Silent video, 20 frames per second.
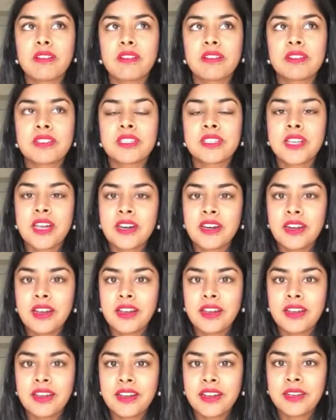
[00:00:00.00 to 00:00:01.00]

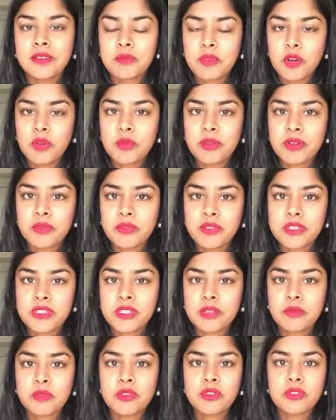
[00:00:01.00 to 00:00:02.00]
Sunday in Melbourne was
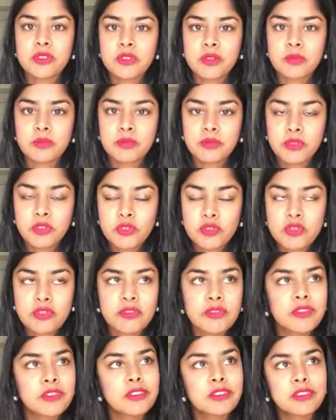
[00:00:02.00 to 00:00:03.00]
the most
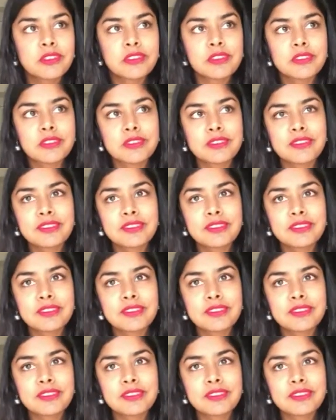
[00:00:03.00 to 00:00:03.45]
beautiful